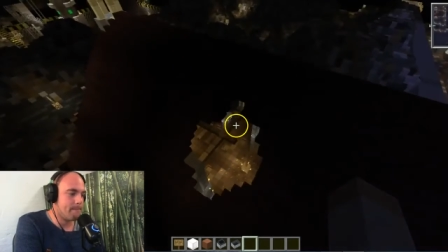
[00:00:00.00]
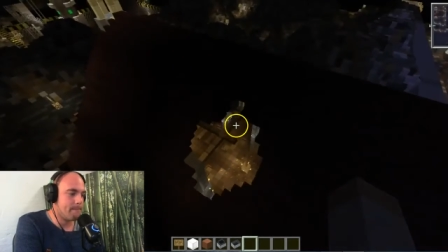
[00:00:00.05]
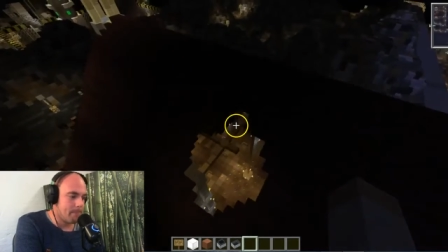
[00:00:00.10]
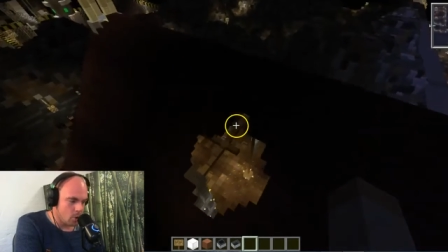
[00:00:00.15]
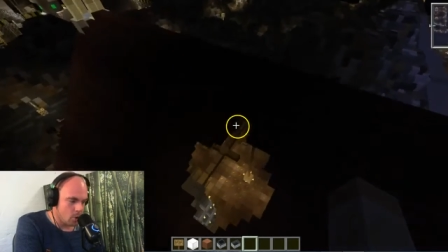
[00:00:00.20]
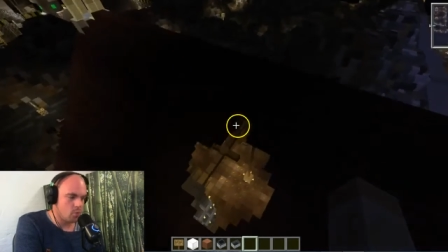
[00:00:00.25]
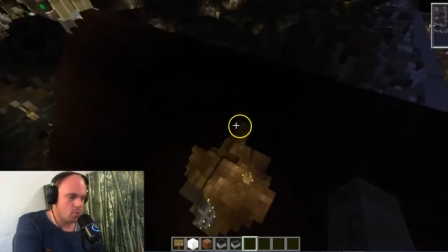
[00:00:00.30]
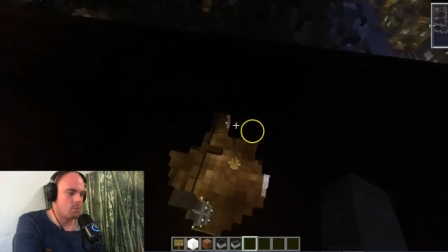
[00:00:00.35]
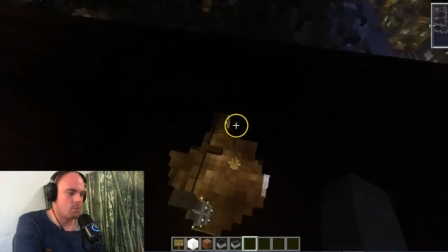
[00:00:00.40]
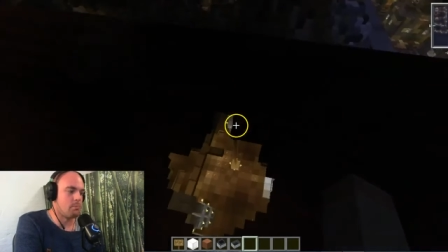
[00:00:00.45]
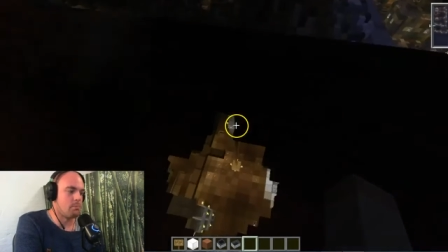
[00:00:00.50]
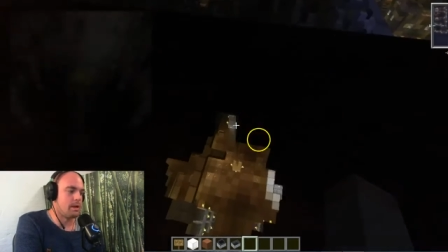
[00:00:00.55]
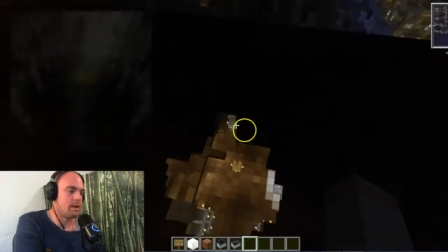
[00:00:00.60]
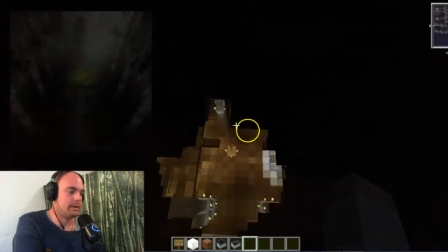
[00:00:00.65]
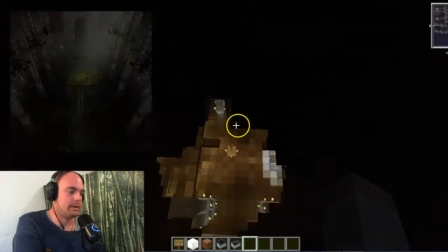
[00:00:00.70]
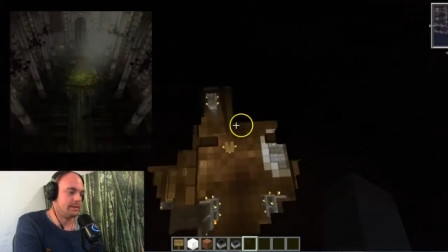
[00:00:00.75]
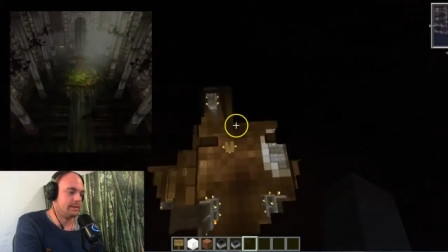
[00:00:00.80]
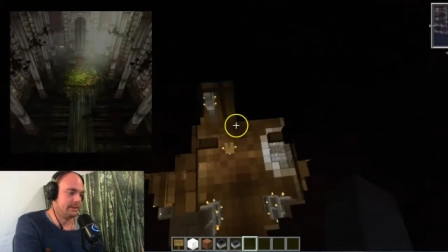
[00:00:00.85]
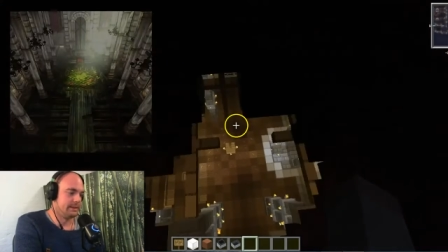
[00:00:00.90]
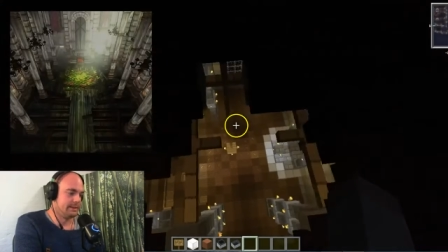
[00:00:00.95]

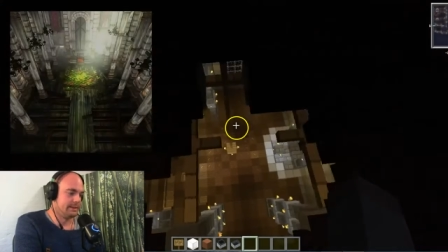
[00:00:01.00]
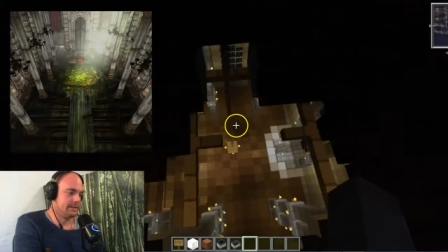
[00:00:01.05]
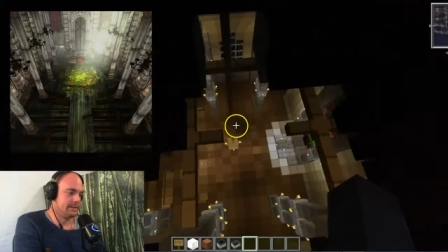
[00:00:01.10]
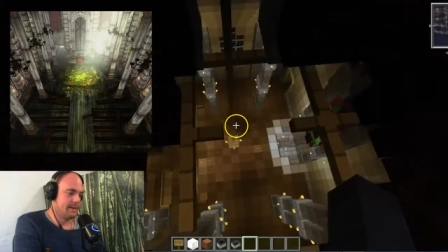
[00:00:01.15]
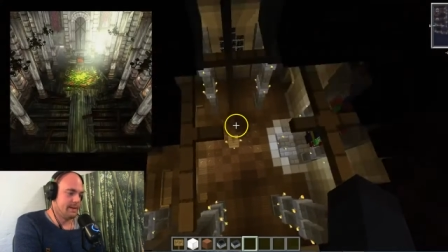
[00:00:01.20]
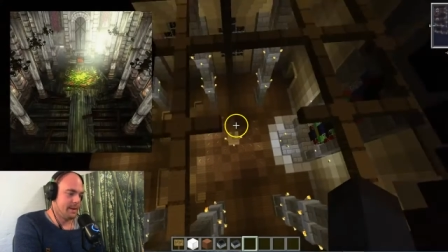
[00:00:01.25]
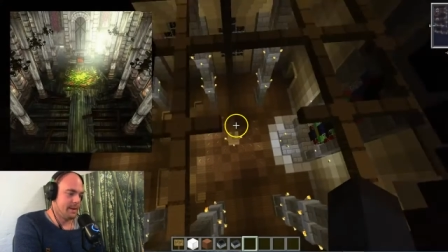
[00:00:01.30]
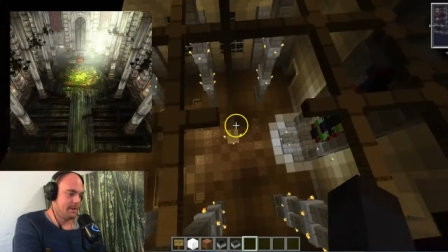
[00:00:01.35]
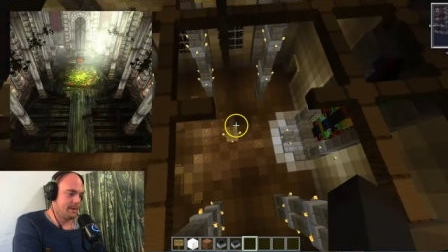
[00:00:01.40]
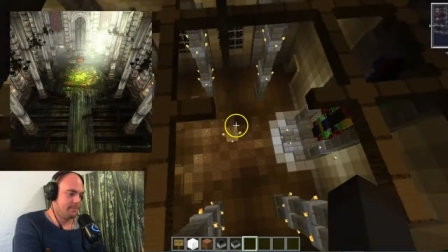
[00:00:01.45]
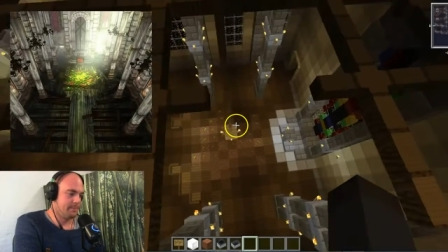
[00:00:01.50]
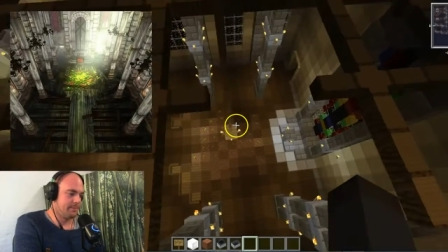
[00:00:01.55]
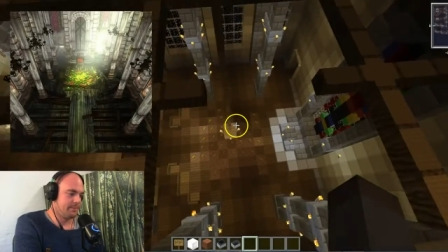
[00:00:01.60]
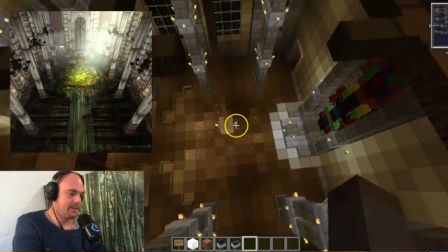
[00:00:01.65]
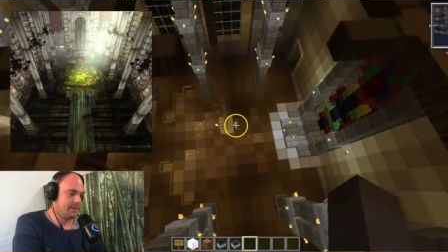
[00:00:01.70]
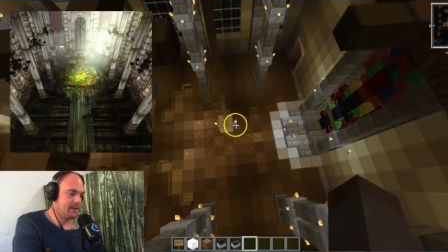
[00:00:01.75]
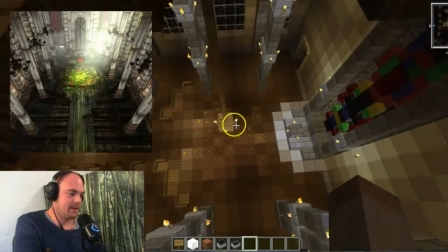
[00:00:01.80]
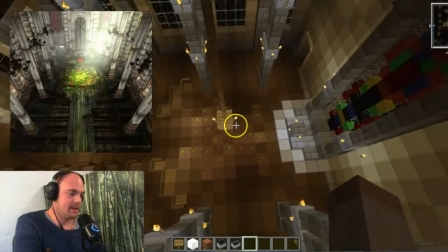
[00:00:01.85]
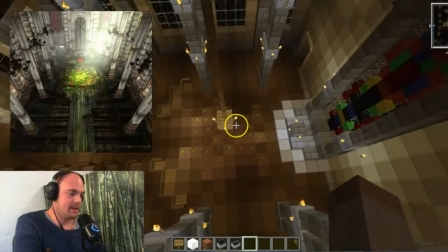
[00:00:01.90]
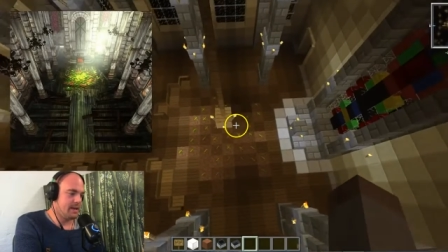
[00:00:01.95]

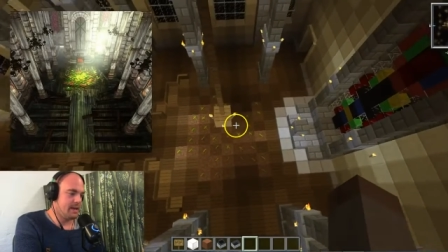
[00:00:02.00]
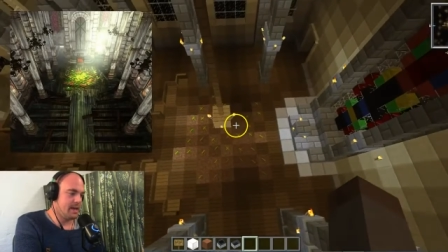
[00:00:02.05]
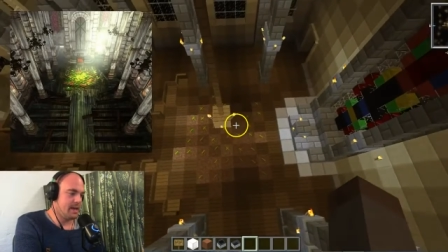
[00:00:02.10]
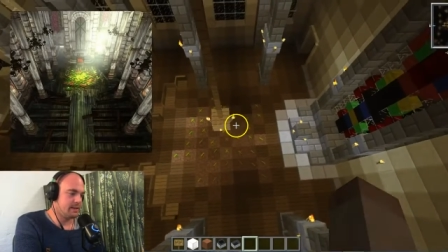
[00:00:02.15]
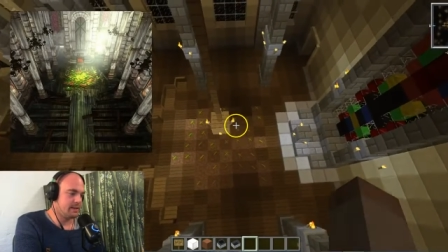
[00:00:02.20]
Boom!